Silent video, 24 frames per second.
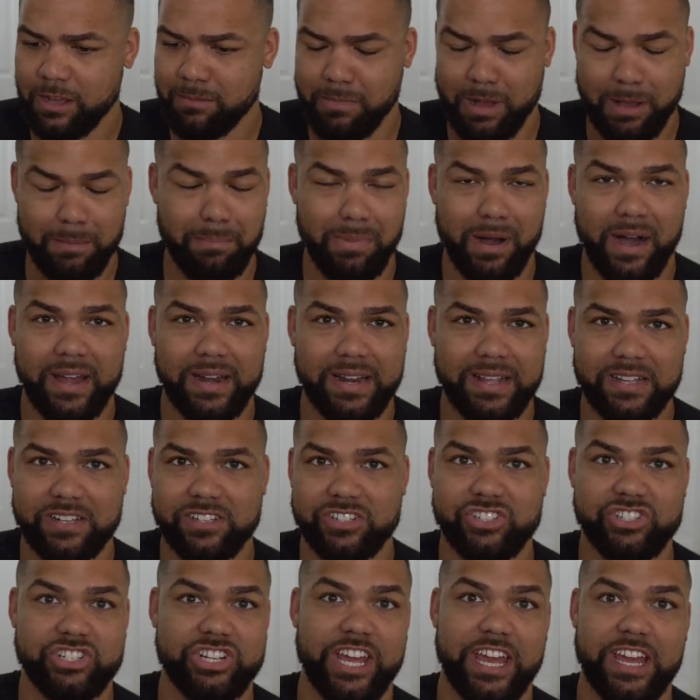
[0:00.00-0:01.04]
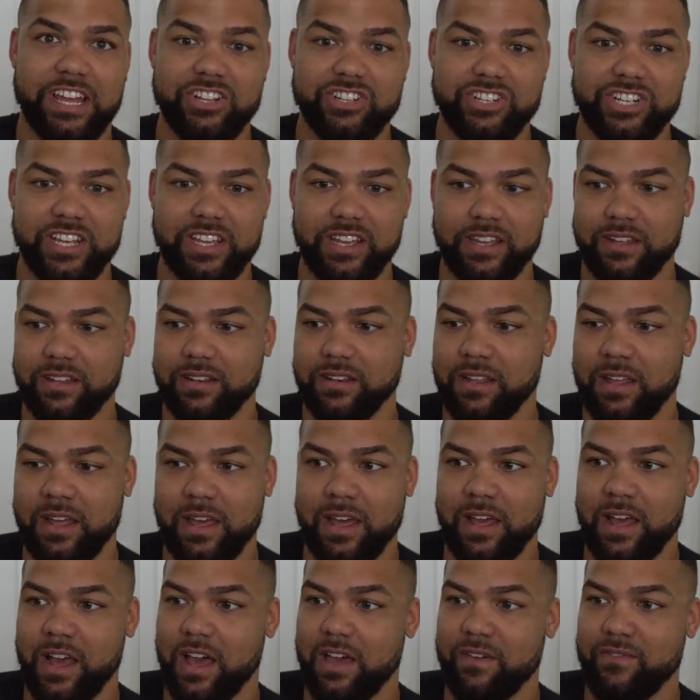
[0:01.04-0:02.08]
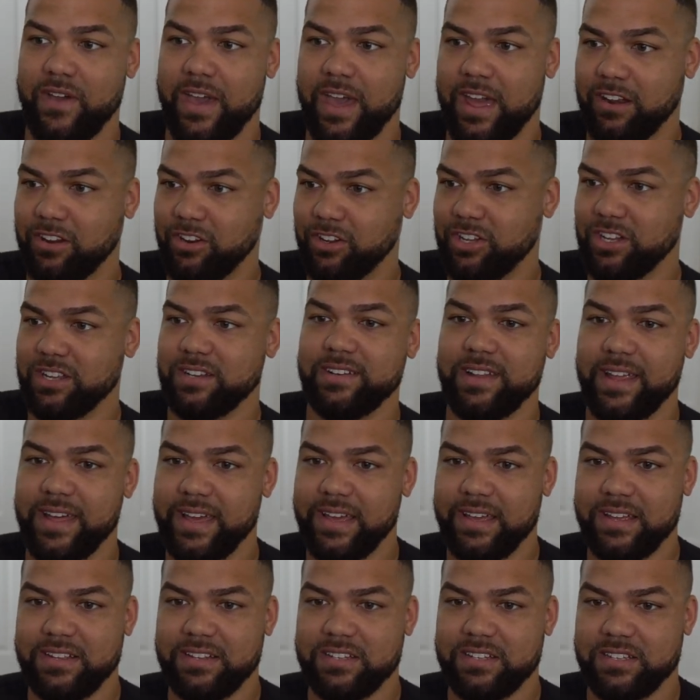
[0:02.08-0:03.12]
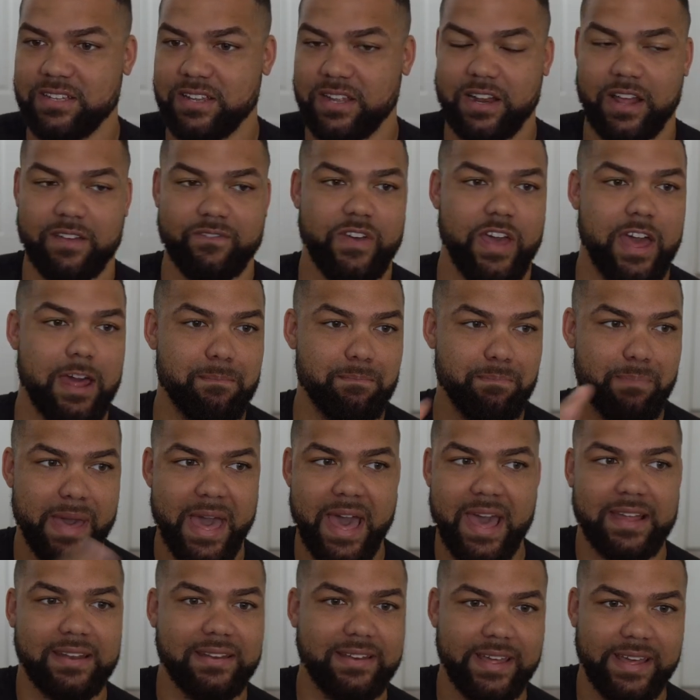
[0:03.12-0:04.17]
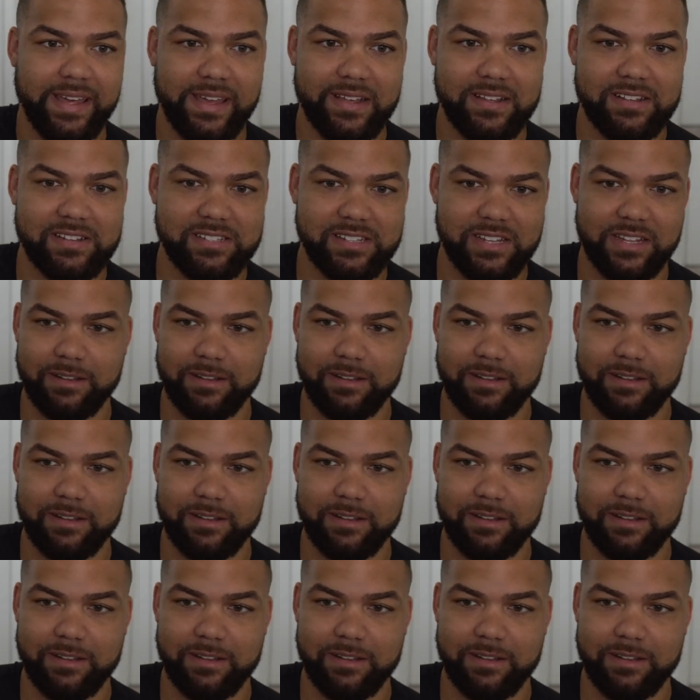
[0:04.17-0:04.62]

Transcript: my body is changing, and I've had good days and I've had bad days.